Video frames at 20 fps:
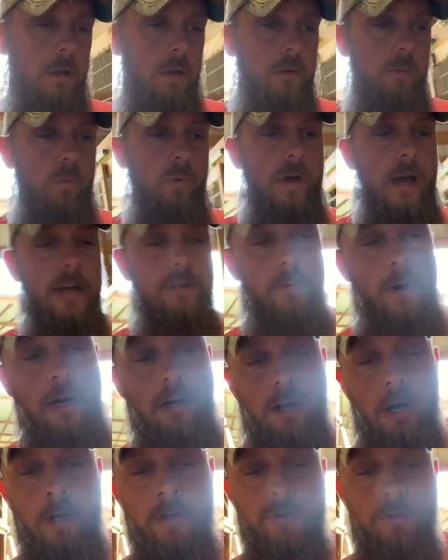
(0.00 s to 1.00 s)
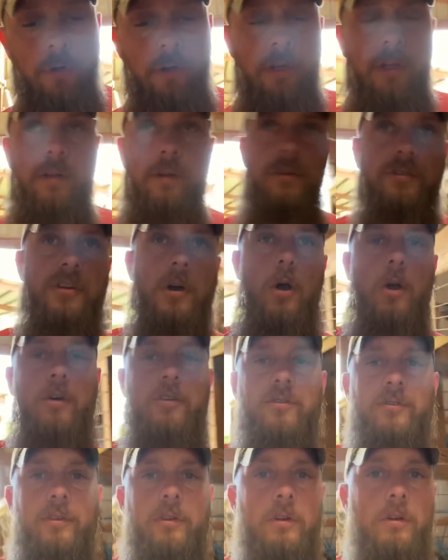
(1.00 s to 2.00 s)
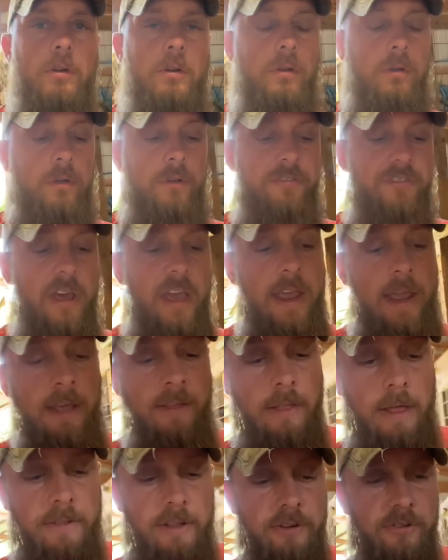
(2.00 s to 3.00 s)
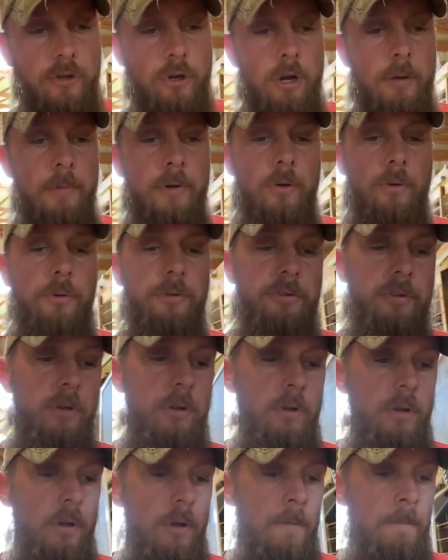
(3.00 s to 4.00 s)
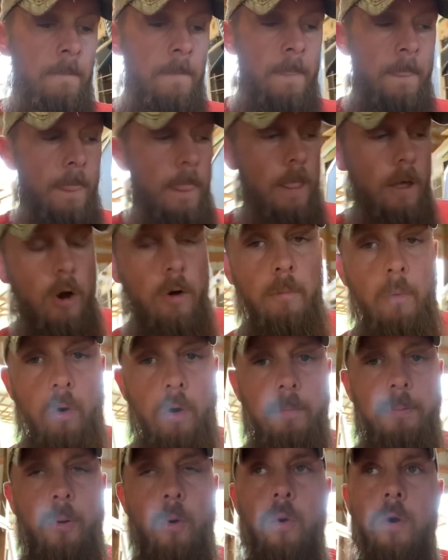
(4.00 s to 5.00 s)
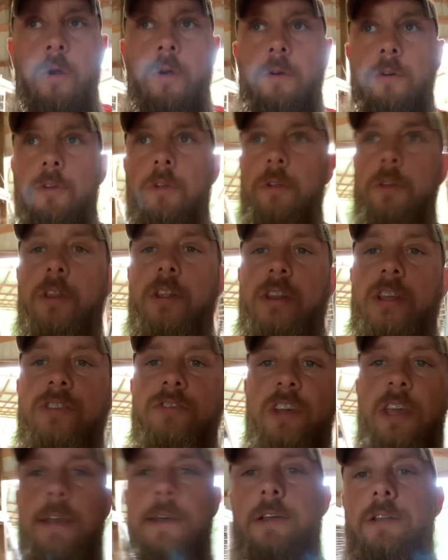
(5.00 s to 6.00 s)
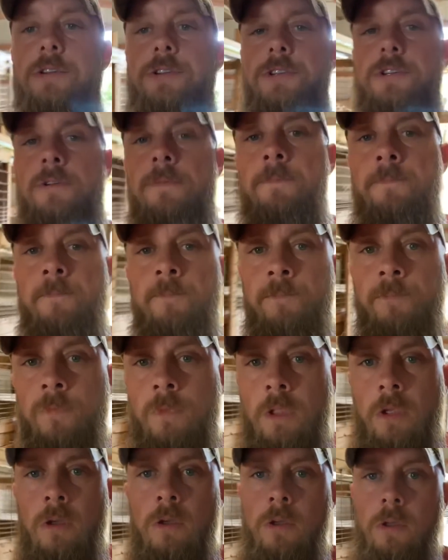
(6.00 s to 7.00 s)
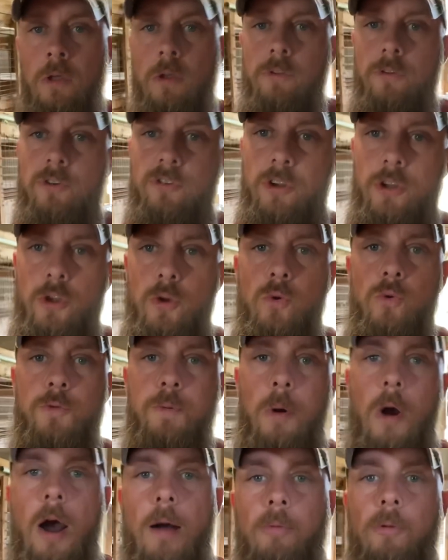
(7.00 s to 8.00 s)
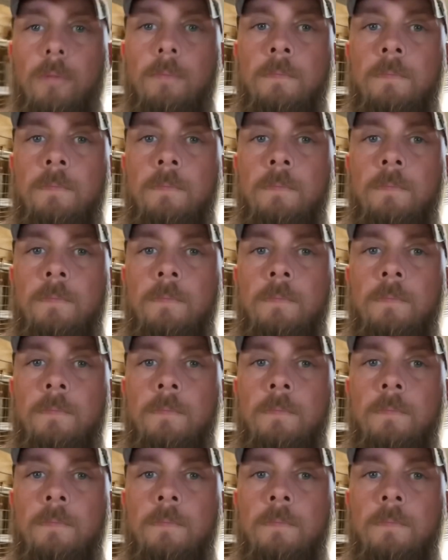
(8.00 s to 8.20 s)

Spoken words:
Guys, when our country starts saying that these criminals are more important than these kids, there's a huge problem.